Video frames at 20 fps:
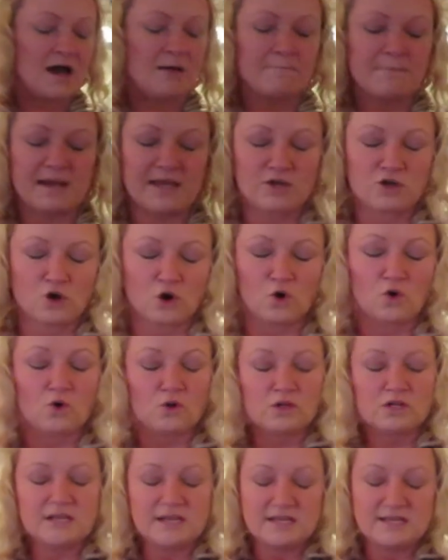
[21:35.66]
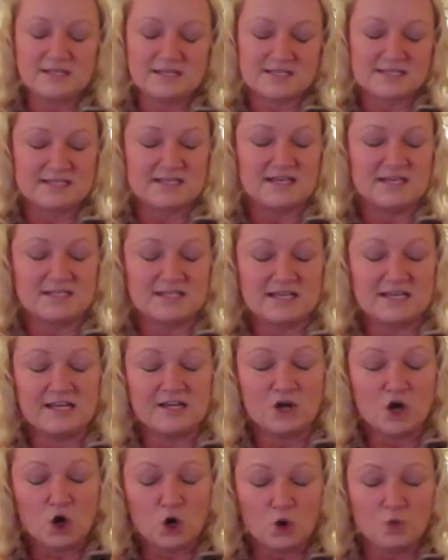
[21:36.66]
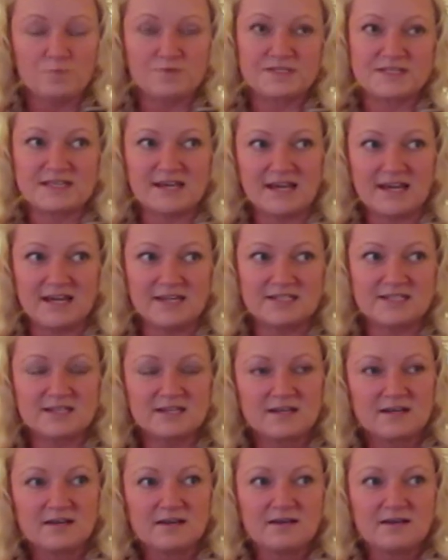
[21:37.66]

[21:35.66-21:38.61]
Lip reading: my goal is in hopes that